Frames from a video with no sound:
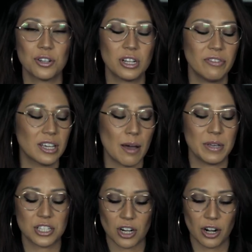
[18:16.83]
And don't even
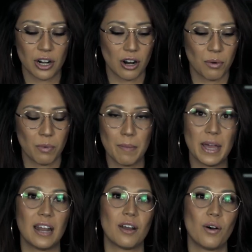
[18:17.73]
get me started on
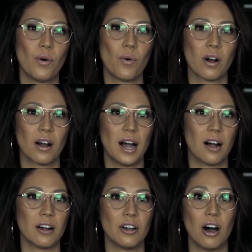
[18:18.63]
women or
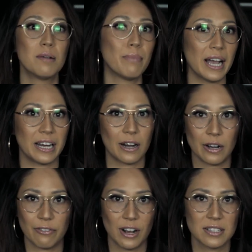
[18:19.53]
our
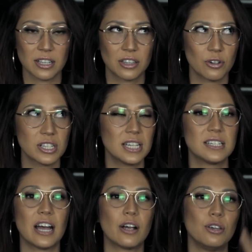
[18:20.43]
non-binary friends. Like, there's an
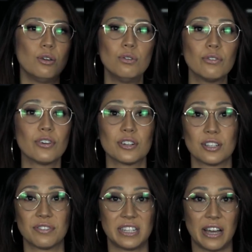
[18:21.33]
entire
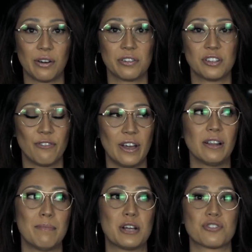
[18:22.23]
universe of standards to
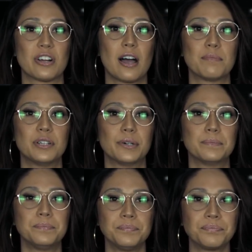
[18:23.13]
fail at measuring up to.
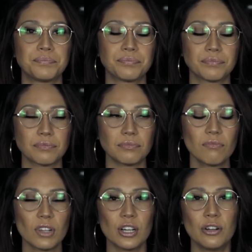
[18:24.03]
You
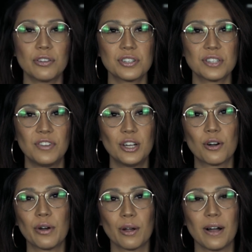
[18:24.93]
know, there's this
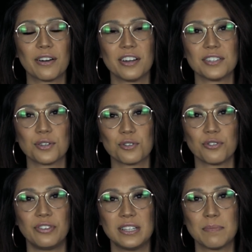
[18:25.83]
video going around on
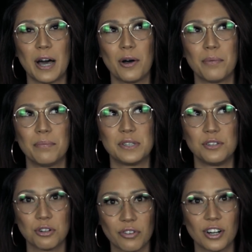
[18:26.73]
social feeds about
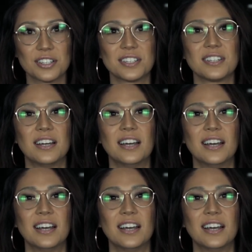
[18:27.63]
Miss Universe